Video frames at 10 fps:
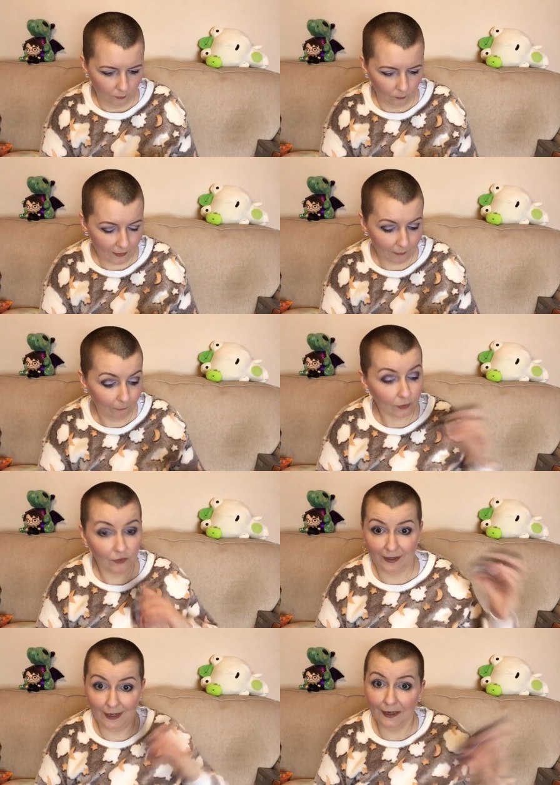
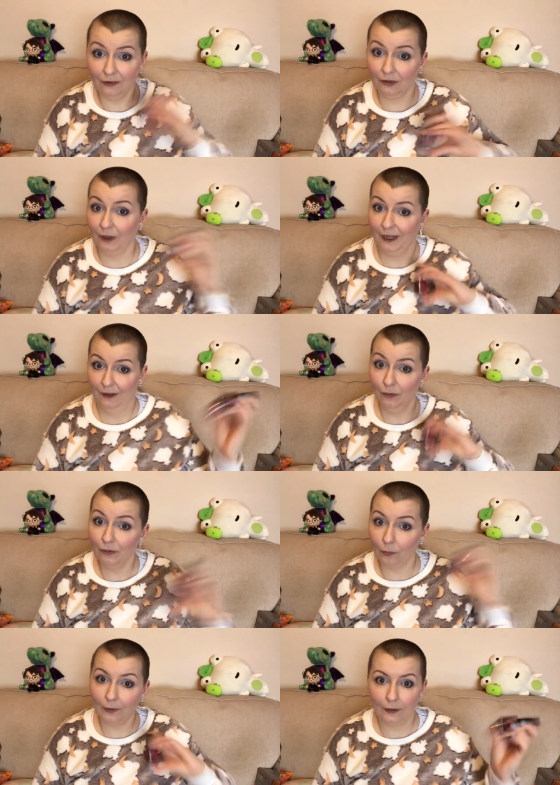2014, that's quite an old
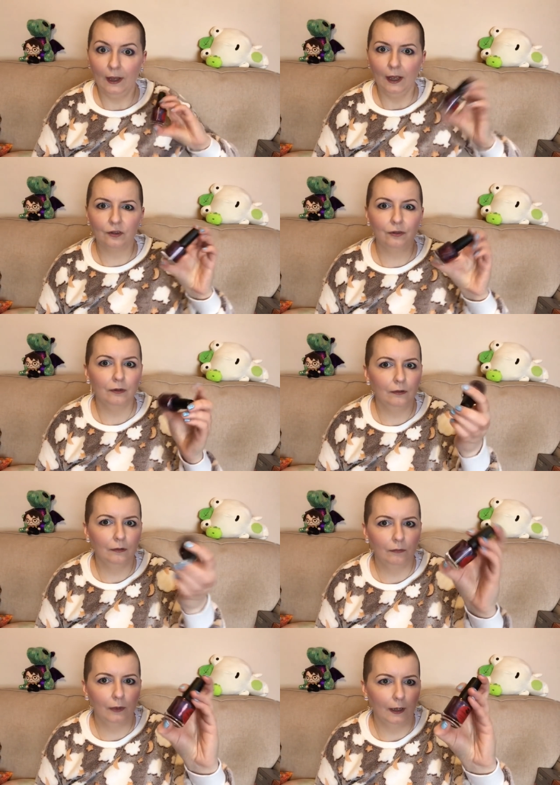one. I
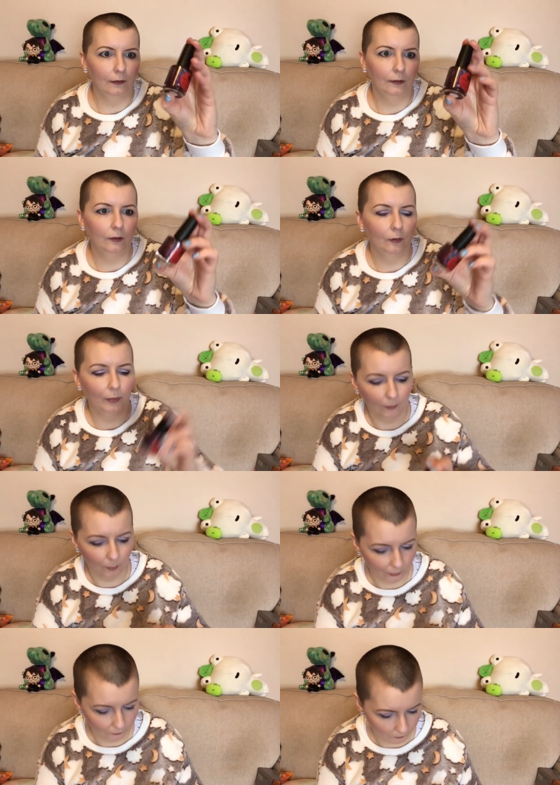should have, well, you know, by the
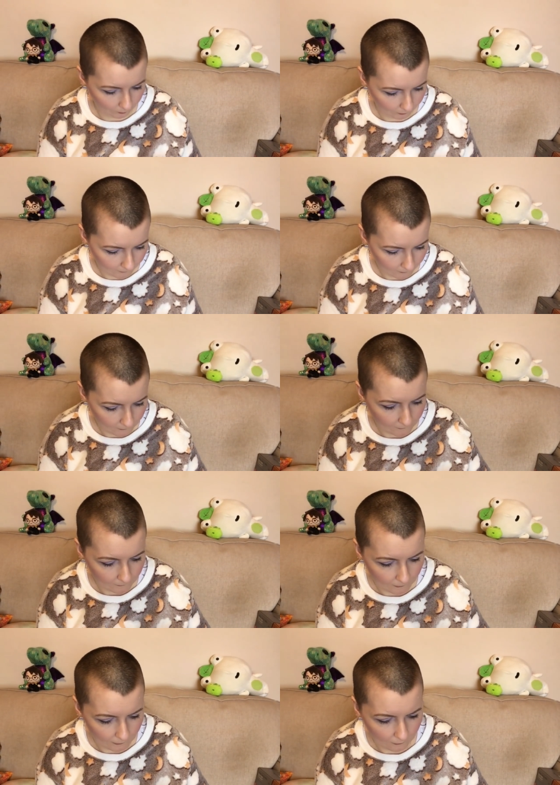bottle shape.
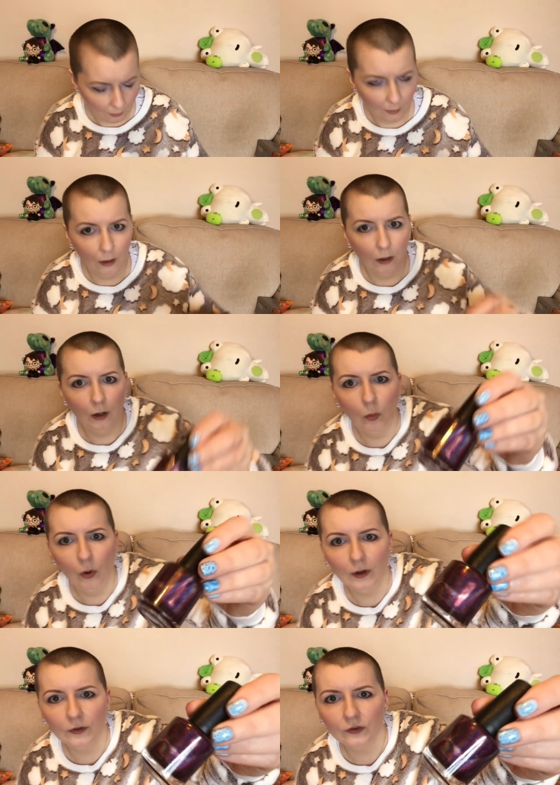Oh,
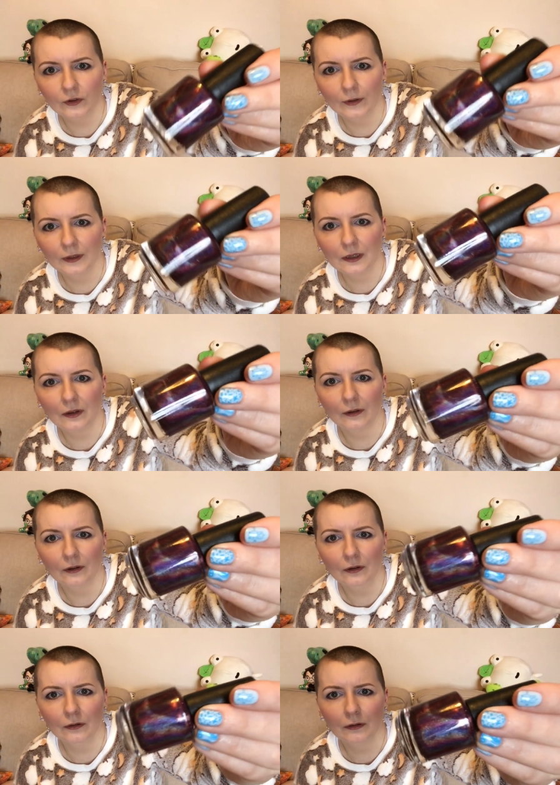what a stunning
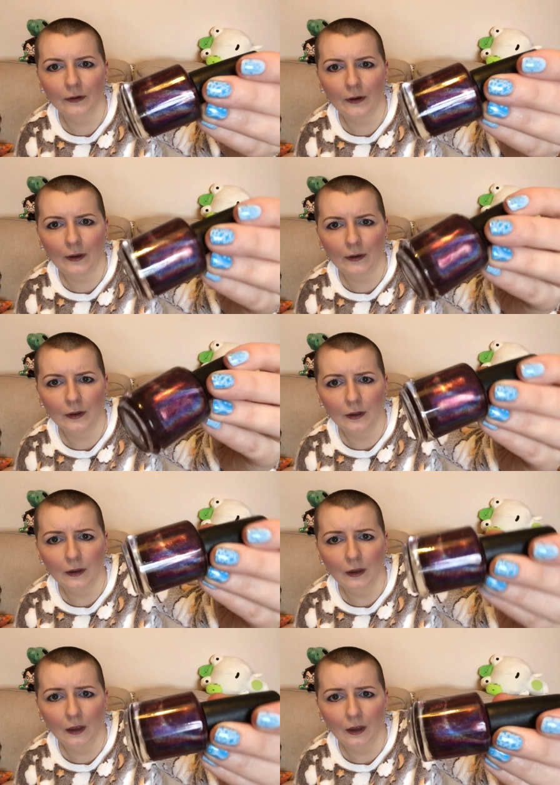colour.
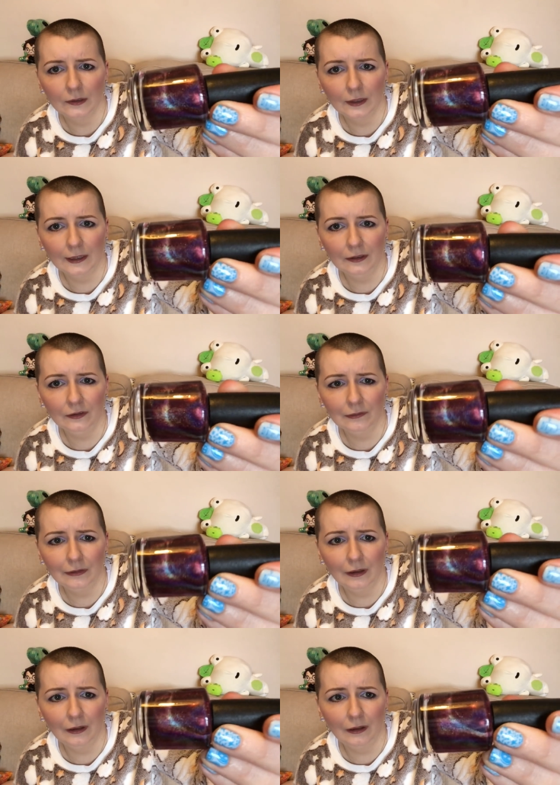That is
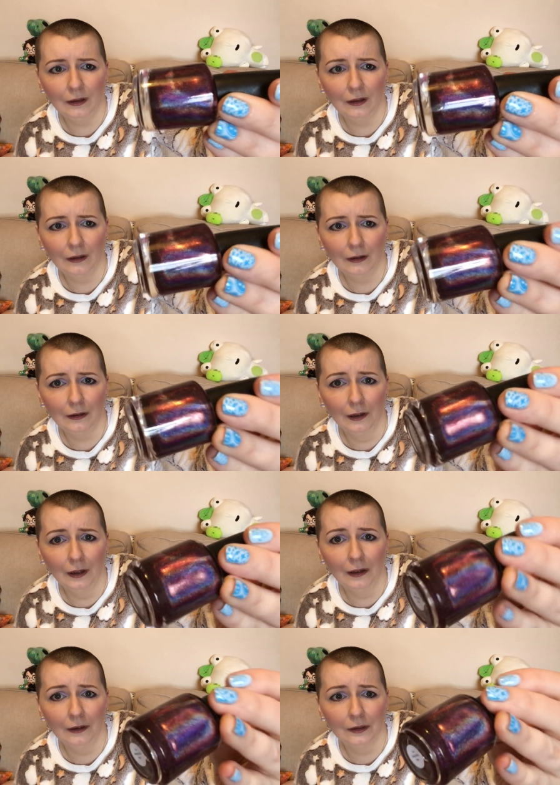
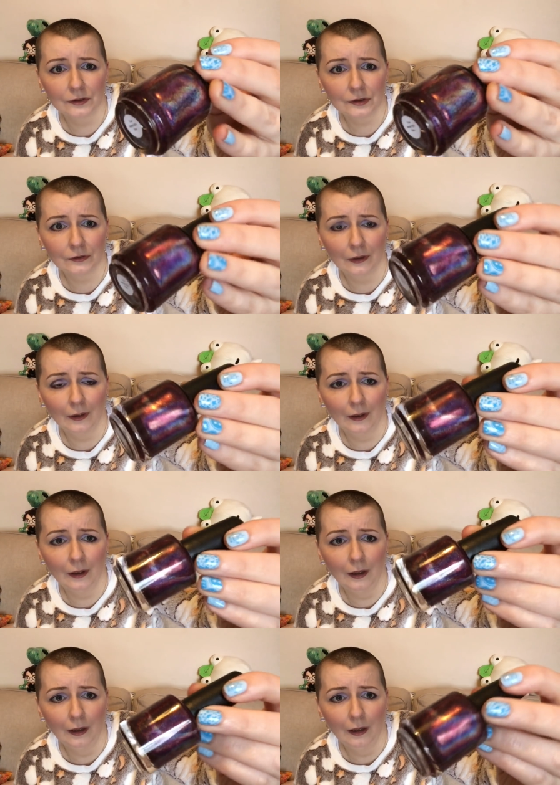lush.
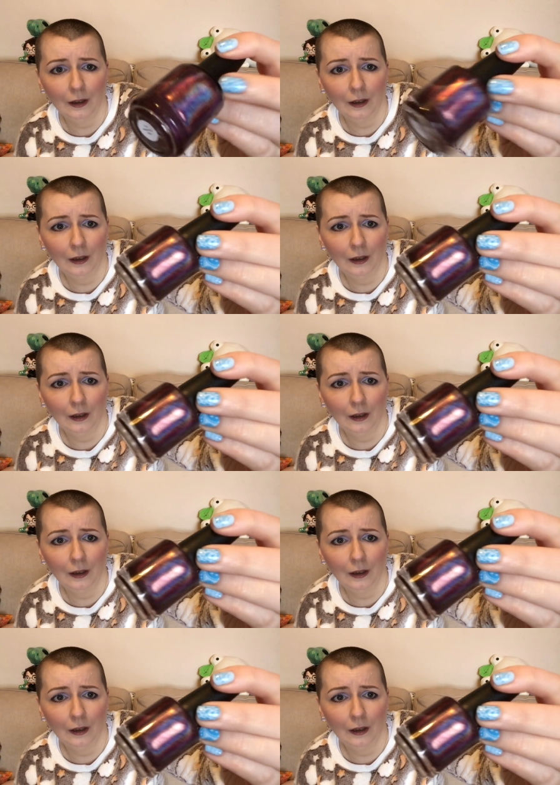Look